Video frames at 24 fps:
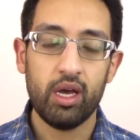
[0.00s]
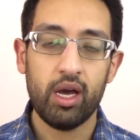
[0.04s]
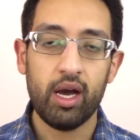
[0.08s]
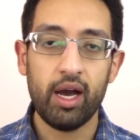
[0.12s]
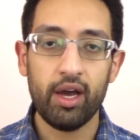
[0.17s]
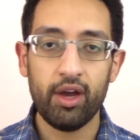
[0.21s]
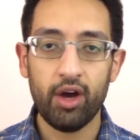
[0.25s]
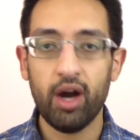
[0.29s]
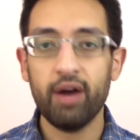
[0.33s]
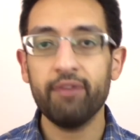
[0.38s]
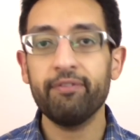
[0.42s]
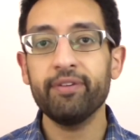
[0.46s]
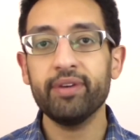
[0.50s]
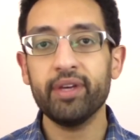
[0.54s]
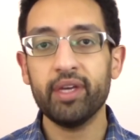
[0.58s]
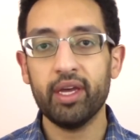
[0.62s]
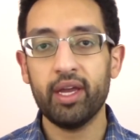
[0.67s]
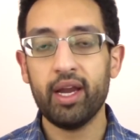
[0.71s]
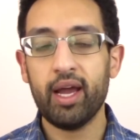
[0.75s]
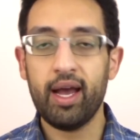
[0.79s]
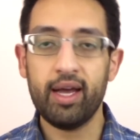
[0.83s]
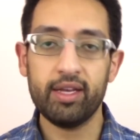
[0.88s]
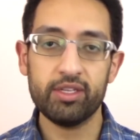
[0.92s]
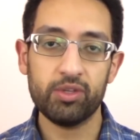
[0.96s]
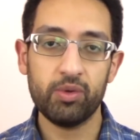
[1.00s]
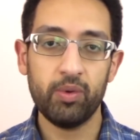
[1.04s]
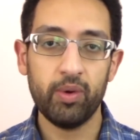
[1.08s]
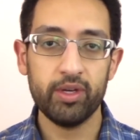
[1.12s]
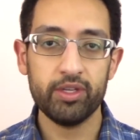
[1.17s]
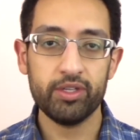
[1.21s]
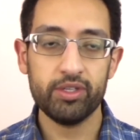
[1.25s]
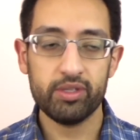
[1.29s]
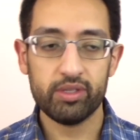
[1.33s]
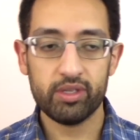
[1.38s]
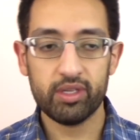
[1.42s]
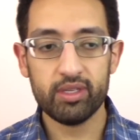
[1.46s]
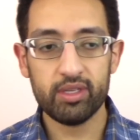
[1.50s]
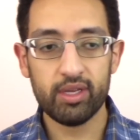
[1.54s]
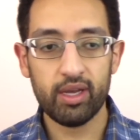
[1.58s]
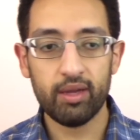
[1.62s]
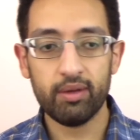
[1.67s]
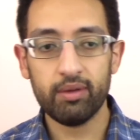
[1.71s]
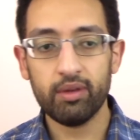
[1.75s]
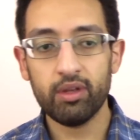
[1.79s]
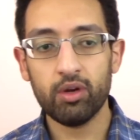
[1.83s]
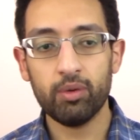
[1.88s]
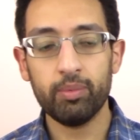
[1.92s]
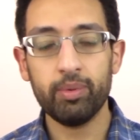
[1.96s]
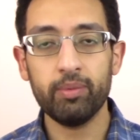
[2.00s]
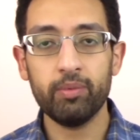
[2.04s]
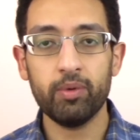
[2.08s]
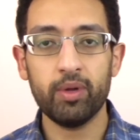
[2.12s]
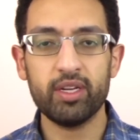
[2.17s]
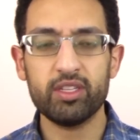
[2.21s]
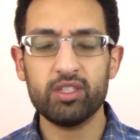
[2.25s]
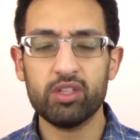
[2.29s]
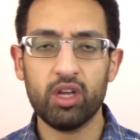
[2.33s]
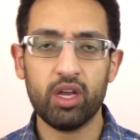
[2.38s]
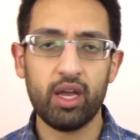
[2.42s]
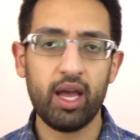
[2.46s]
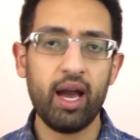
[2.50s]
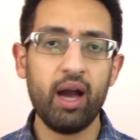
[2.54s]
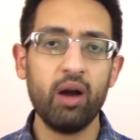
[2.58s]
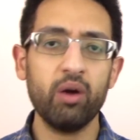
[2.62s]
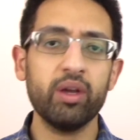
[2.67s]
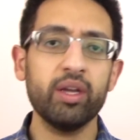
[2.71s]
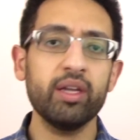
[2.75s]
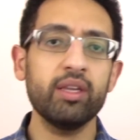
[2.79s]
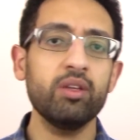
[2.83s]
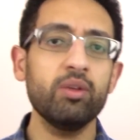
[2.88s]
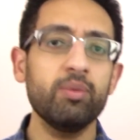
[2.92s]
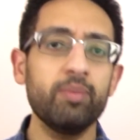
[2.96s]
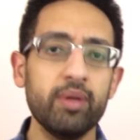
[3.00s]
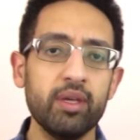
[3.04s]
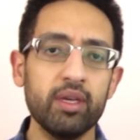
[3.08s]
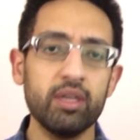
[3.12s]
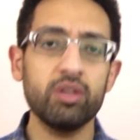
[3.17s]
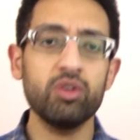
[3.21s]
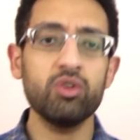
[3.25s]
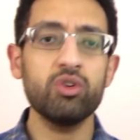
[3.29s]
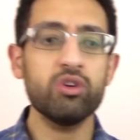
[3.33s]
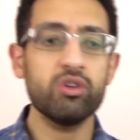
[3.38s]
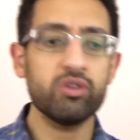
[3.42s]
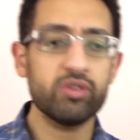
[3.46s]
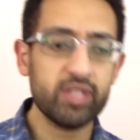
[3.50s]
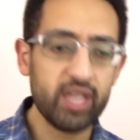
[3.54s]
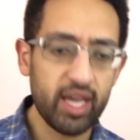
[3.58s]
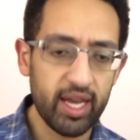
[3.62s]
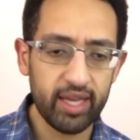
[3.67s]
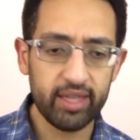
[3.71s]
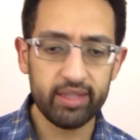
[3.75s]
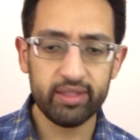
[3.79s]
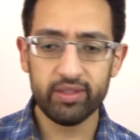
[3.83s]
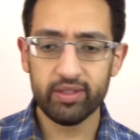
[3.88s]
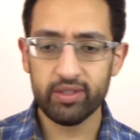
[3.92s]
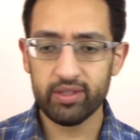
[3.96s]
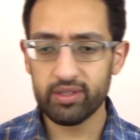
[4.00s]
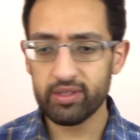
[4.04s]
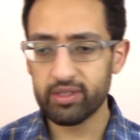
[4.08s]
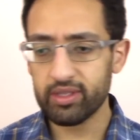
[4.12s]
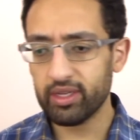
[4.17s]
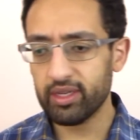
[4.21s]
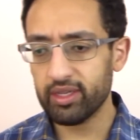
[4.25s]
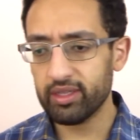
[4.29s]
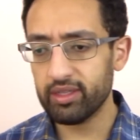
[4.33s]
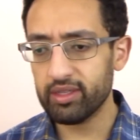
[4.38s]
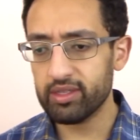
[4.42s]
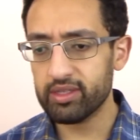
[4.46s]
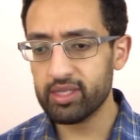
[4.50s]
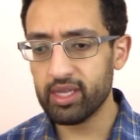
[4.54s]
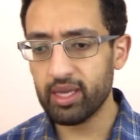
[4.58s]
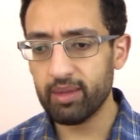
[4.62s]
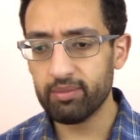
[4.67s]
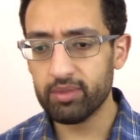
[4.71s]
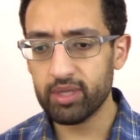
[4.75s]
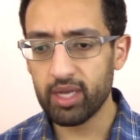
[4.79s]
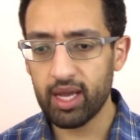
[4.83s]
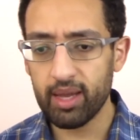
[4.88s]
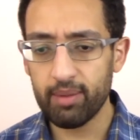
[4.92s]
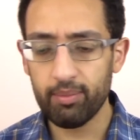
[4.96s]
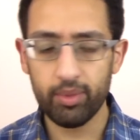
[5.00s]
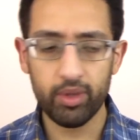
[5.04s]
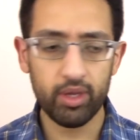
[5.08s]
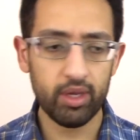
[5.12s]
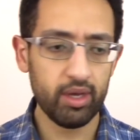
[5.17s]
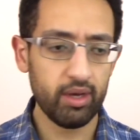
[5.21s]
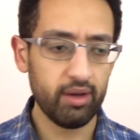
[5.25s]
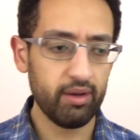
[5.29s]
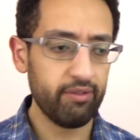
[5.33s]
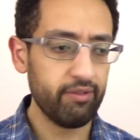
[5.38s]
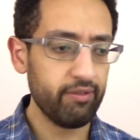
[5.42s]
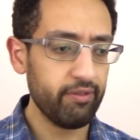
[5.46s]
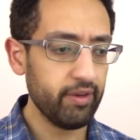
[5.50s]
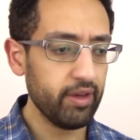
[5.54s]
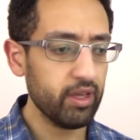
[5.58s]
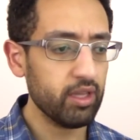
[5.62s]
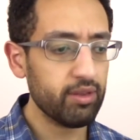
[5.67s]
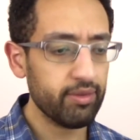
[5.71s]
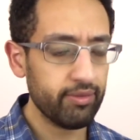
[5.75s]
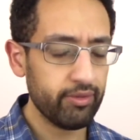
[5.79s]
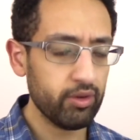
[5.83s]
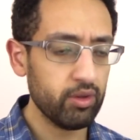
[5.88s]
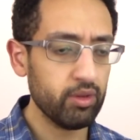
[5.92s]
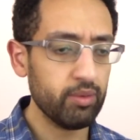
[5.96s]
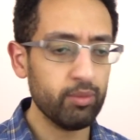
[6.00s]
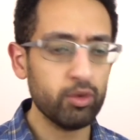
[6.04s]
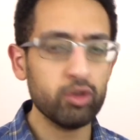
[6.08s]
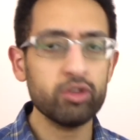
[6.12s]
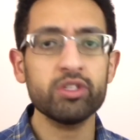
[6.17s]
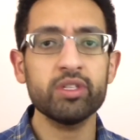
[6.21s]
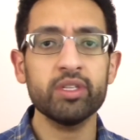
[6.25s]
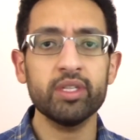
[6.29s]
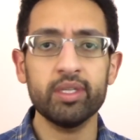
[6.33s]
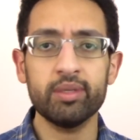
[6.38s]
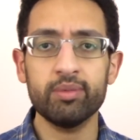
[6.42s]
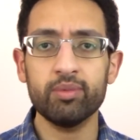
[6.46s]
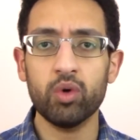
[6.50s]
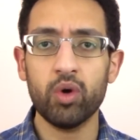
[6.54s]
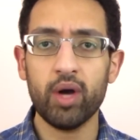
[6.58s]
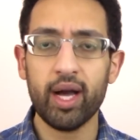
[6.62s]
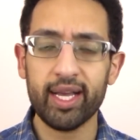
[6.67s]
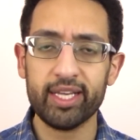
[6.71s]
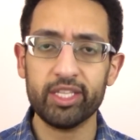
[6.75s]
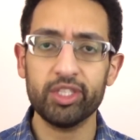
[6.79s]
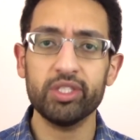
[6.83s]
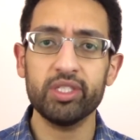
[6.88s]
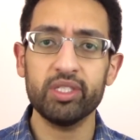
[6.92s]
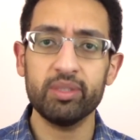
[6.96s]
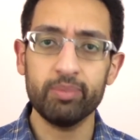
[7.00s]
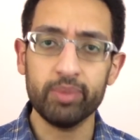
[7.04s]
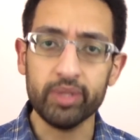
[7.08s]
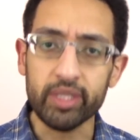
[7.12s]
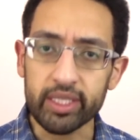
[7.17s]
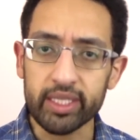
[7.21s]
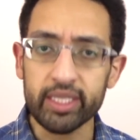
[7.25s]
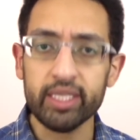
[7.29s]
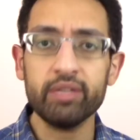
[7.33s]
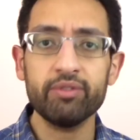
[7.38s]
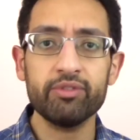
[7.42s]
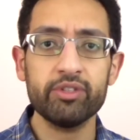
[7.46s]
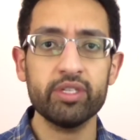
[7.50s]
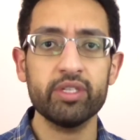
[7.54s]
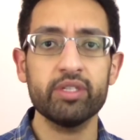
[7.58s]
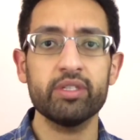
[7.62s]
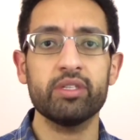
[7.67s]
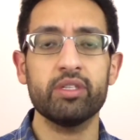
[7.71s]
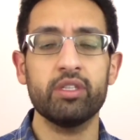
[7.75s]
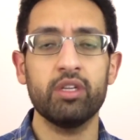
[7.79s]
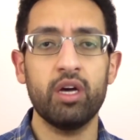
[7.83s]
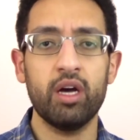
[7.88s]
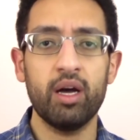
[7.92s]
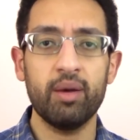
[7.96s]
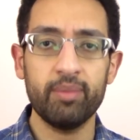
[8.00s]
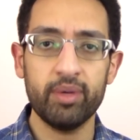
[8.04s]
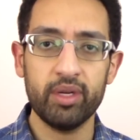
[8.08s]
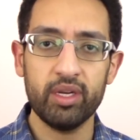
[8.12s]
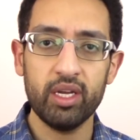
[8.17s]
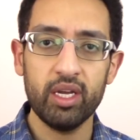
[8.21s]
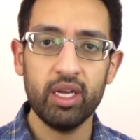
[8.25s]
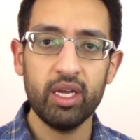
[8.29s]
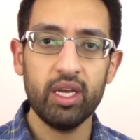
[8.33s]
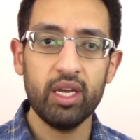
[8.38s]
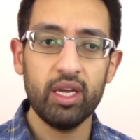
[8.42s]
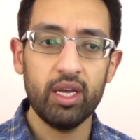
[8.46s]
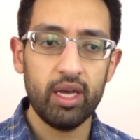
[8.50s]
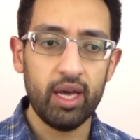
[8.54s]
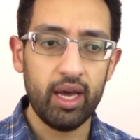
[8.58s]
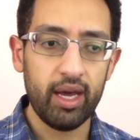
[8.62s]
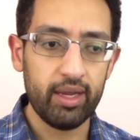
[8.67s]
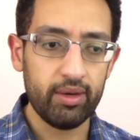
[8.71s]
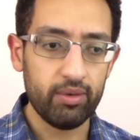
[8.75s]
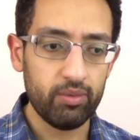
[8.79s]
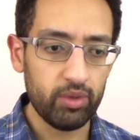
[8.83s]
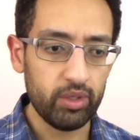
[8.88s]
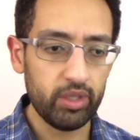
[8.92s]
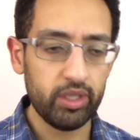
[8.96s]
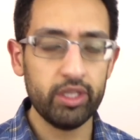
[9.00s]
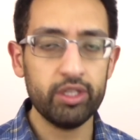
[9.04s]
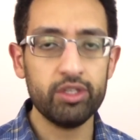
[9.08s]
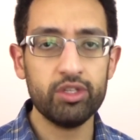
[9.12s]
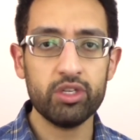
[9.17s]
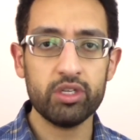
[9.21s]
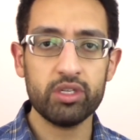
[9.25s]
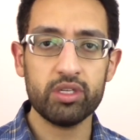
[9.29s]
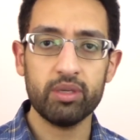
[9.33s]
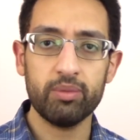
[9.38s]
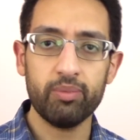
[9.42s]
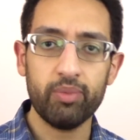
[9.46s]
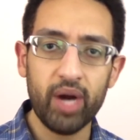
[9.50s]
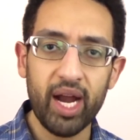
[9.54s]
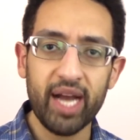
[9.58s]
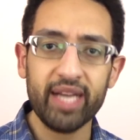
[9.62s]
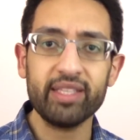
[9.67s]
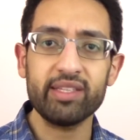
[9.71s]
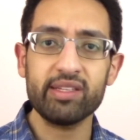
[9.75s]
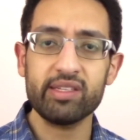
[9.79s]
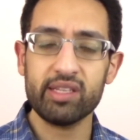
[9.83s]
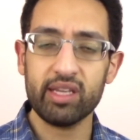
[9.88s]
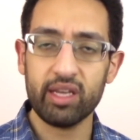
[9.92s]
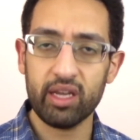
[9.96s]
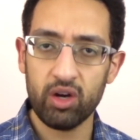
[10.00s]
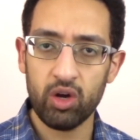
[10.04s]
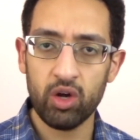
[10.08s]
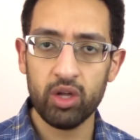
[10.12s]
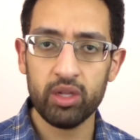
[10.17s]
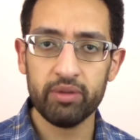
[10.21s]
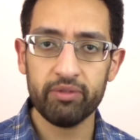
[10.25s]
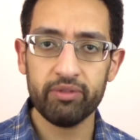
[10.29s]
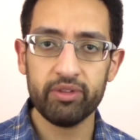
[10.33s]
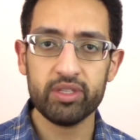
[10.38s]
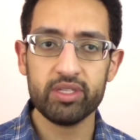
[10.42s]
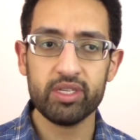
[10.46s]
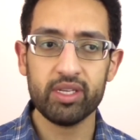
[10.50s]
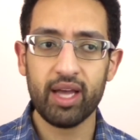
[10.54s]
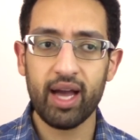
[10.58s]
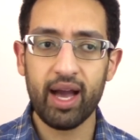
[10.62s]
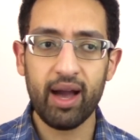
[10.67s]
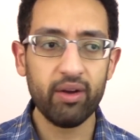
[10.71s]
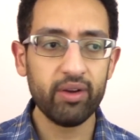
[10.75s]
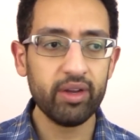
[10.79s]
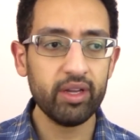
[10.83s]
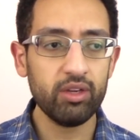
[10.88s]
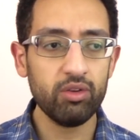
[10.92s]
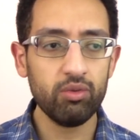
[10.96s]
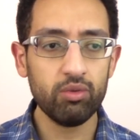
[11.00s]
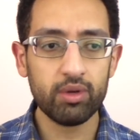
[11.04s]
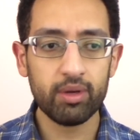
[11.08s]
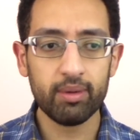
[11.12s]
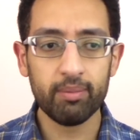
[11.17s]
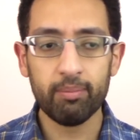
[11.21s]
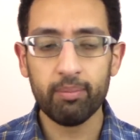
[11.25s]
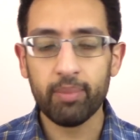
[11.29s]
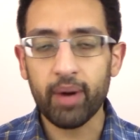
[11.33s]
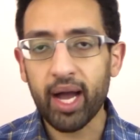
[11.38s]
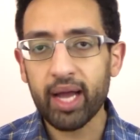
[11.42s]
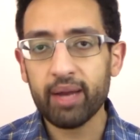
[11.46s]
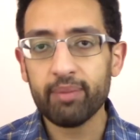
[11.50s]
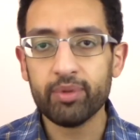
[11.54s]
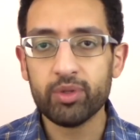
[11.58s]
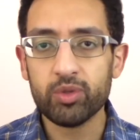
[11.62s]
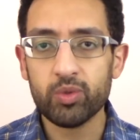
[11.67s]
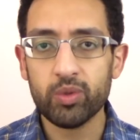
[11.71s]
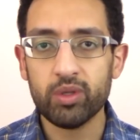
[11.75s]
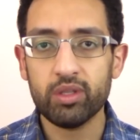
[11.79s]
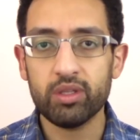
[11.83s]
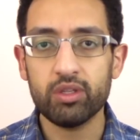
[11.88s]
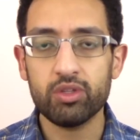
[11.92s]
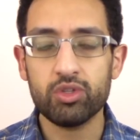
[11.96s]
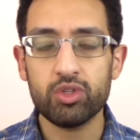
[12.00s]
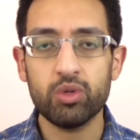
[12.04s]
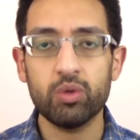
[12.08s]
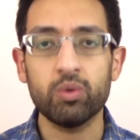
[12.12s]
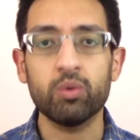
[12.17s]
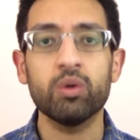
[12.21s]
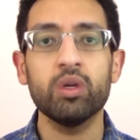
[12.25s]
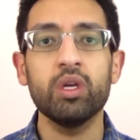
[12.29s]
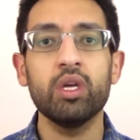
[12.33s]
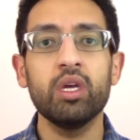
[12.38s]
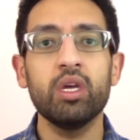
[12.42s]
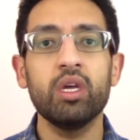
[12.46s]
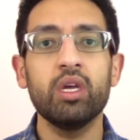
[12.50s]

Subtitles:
I often get asked questions because people ask, how can you be a neuroscientist and at the same time be a faithful Muslim who actually believes in Islam and religious and practicing and all of these things? How can you combine between the two?